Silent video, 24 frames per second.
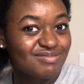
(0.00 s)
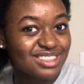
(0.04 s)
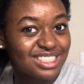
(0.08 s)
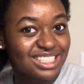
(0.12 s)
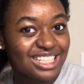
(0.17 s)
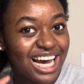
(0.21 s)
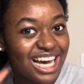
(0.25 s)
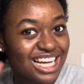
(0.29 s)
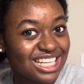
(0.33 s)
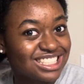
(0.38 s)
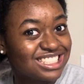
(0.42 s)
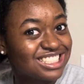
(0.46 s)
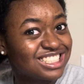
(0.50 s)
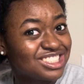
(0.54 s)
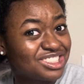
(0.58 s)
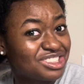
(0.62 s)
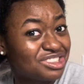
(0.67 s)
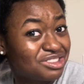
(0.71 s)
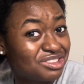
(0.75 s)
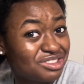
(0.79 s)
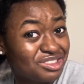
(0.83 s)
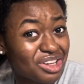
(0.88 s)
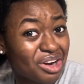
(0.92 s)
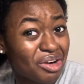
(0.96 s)
kind of
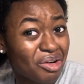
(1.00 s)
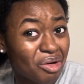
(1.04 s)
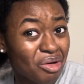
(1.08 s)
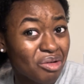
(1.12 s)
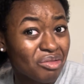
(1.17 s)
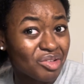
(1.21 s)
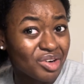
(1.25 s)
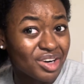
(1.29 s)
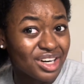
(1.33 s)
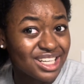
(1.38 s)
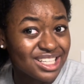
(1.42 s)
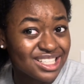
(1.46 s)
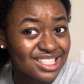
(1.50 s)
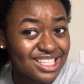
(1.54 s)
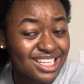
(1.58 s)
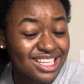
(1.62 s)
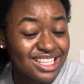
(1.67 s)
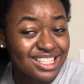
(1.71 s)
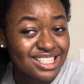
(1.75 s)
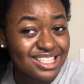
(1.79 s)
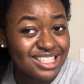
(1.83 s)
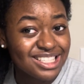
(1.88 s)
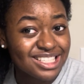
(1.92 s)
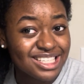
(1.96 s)
start over in a
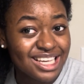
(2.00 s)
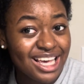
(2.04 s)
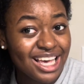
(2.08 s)
sense.